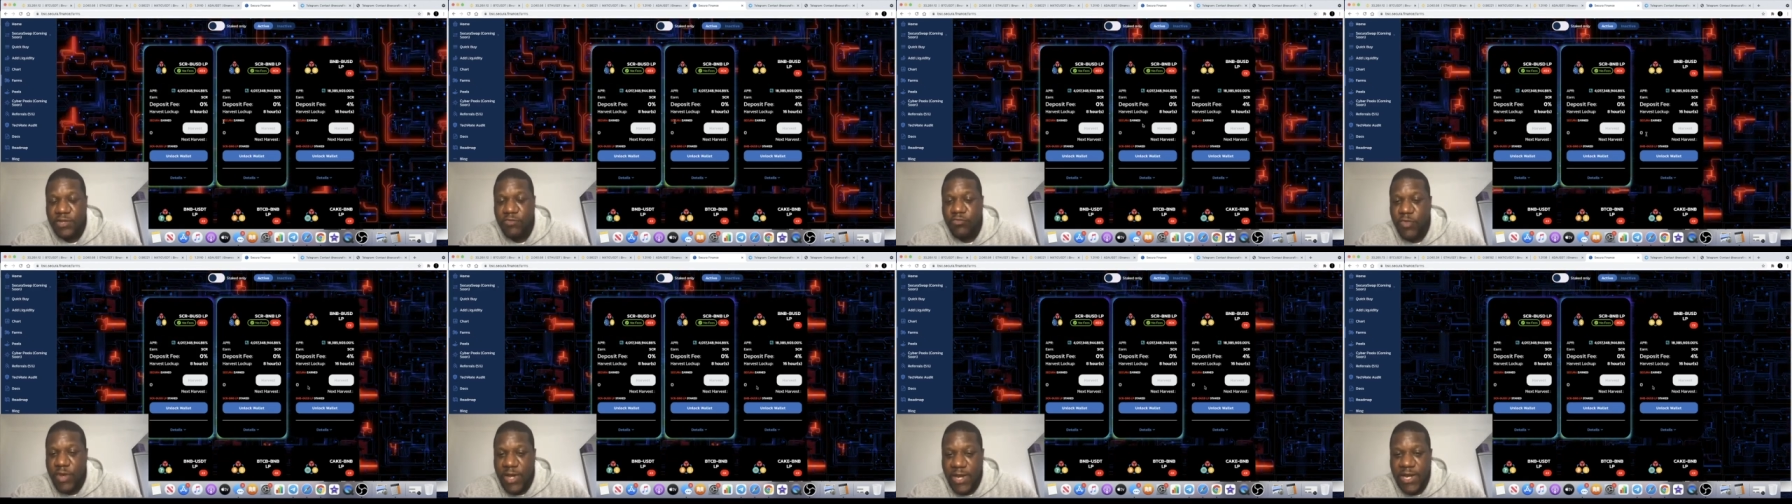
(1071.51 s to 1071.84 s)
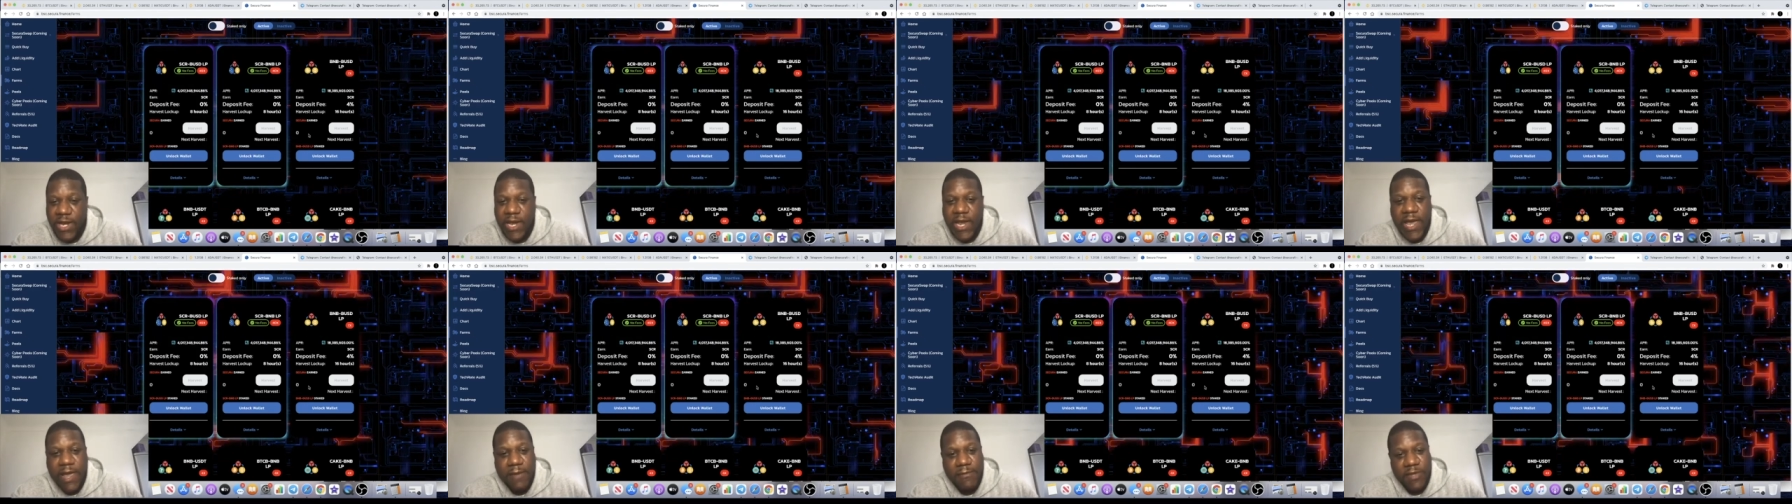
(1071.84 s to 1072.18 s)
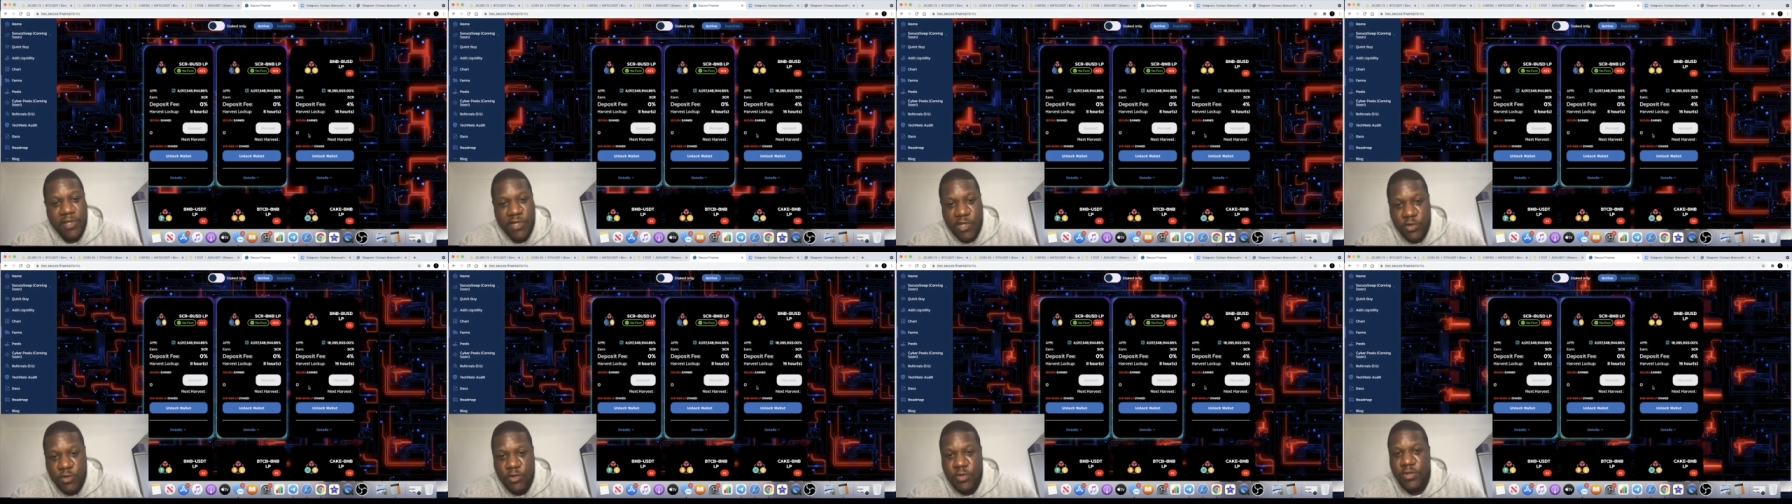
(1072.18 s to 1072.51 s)
really ever
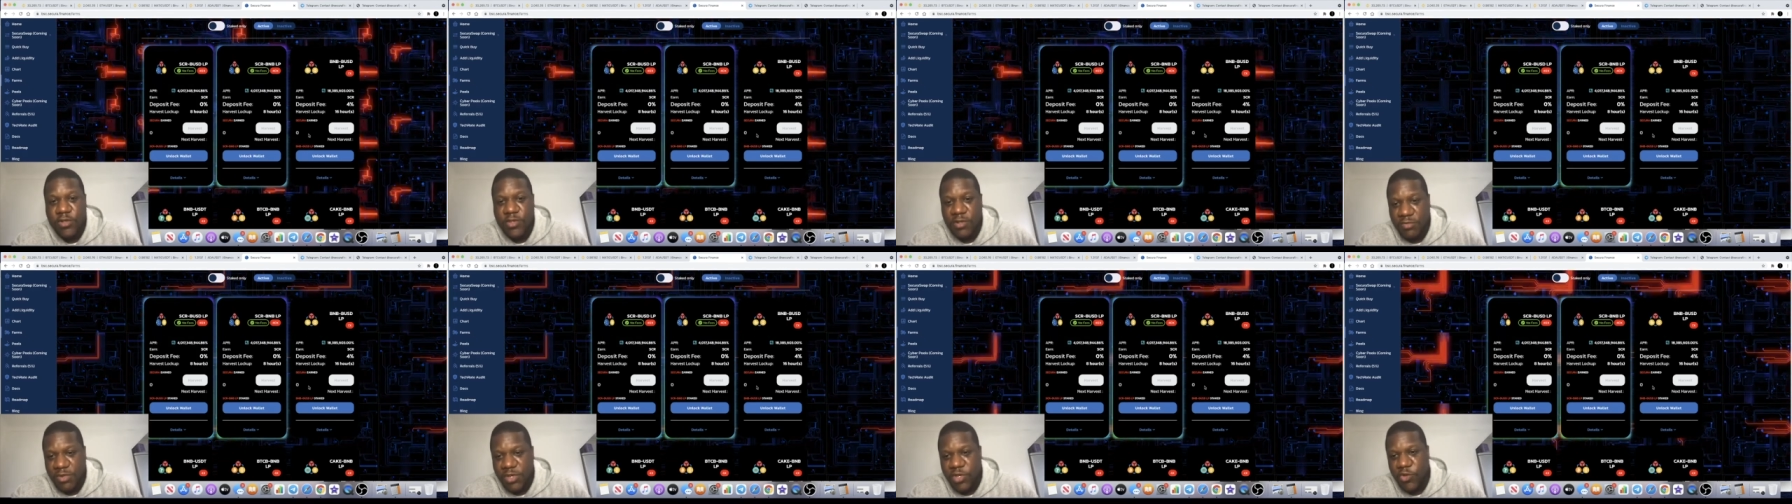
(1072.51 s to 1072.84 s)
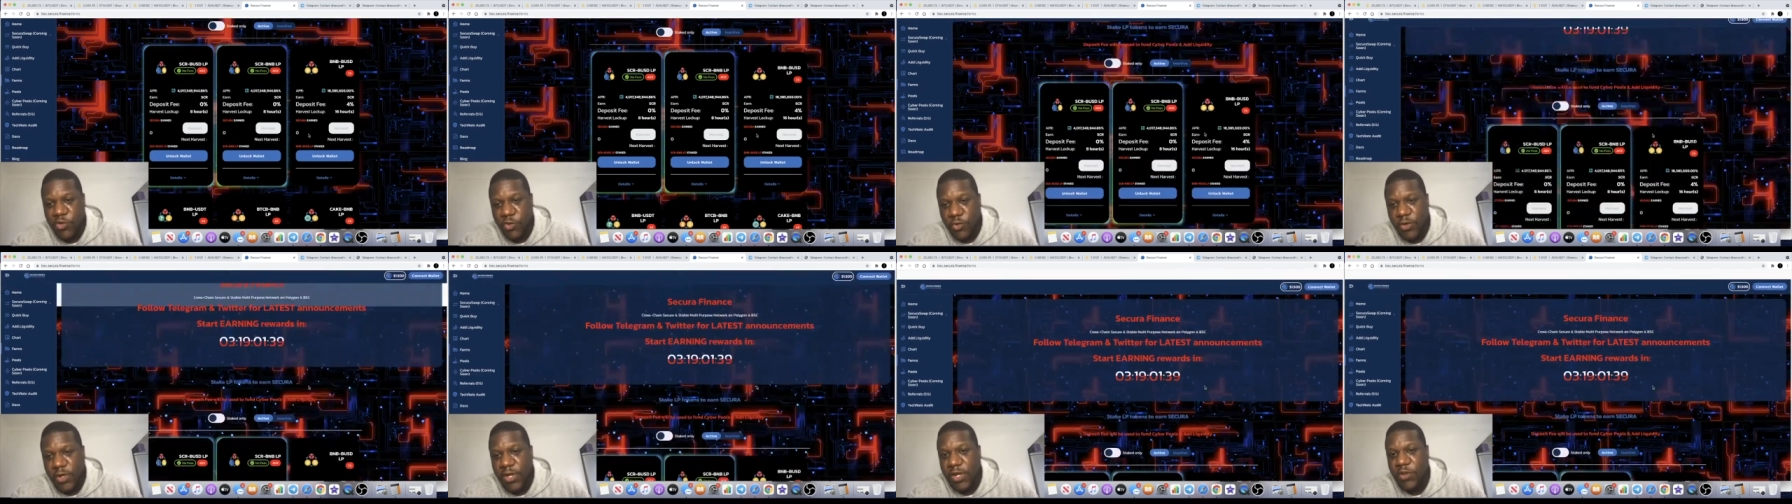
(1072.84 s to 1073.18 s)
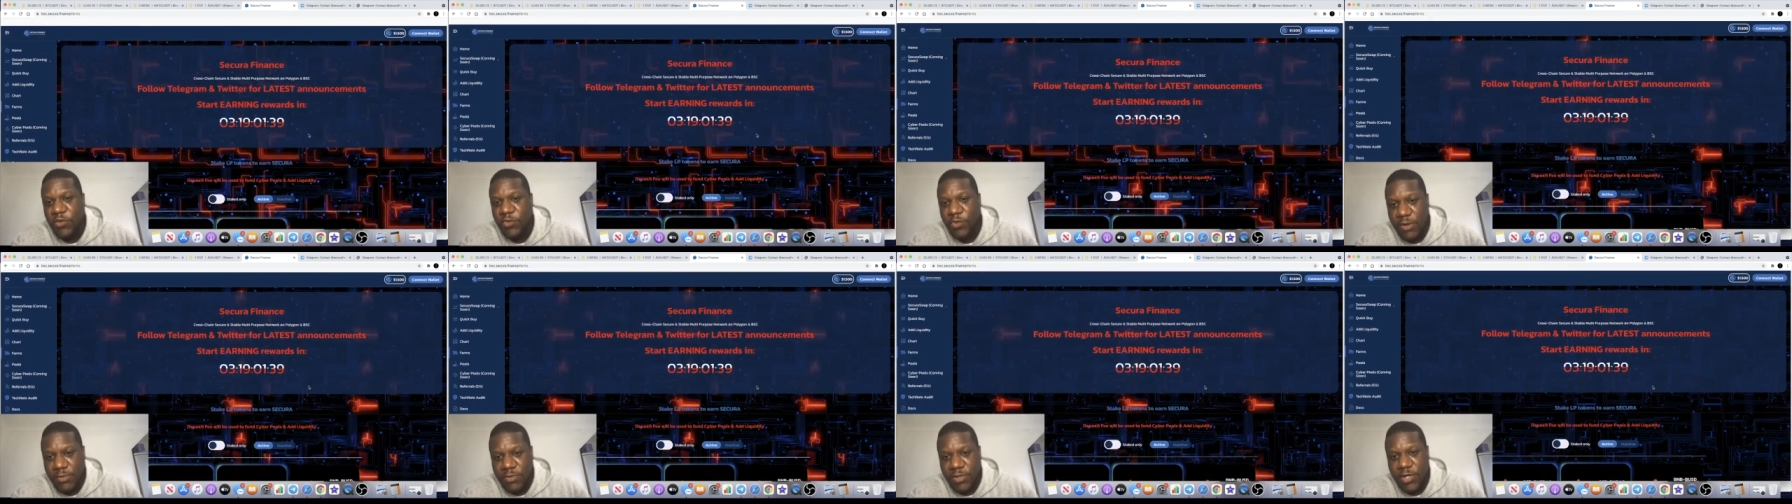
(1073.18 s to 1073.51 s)
too good to be true in
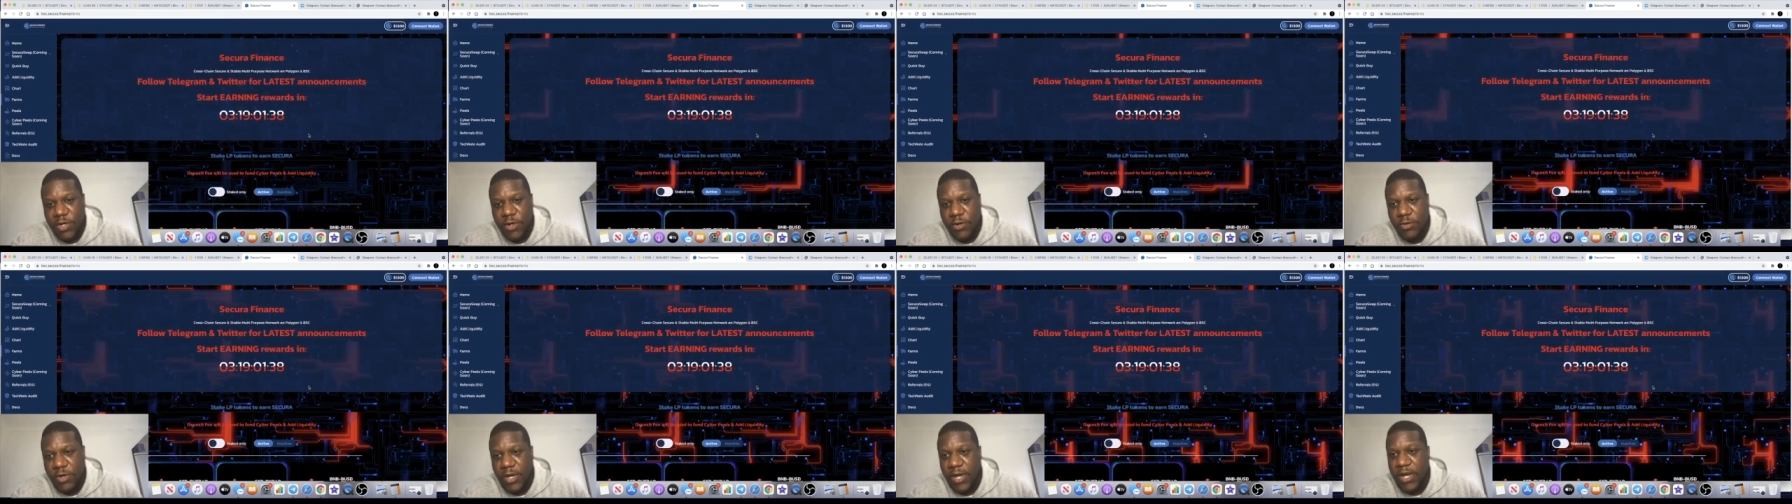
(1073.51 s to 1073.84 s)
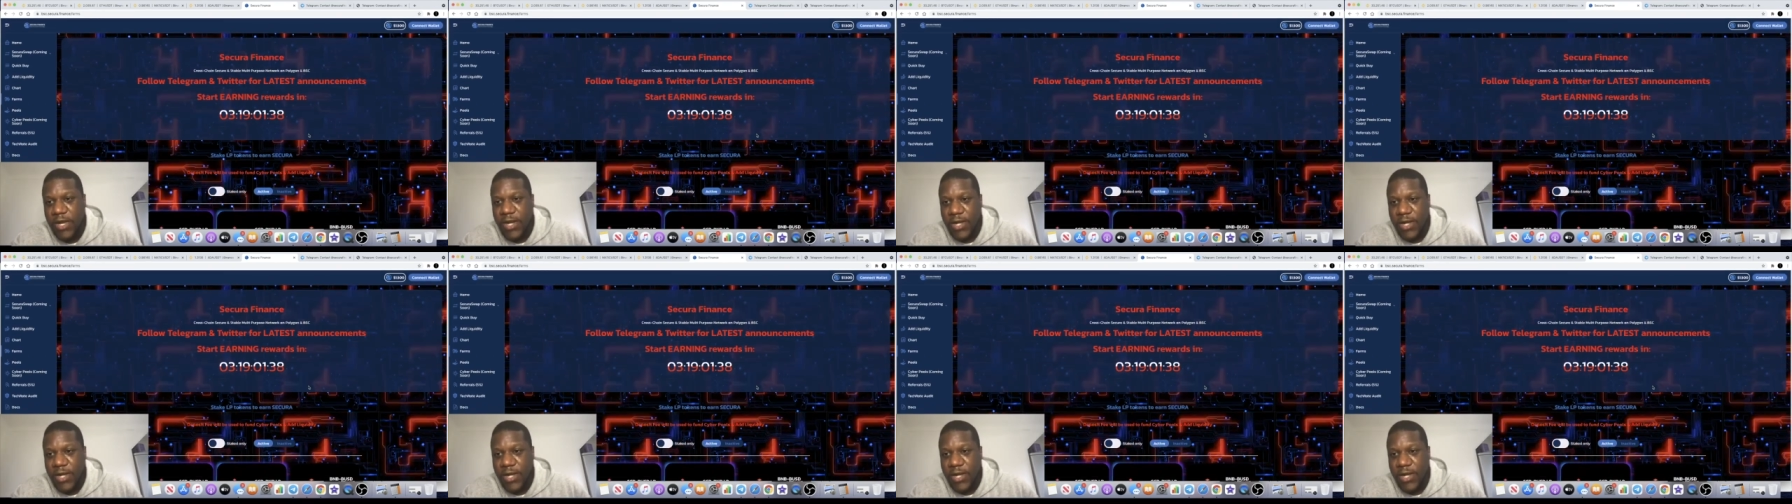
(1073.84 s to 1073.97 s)
crypto at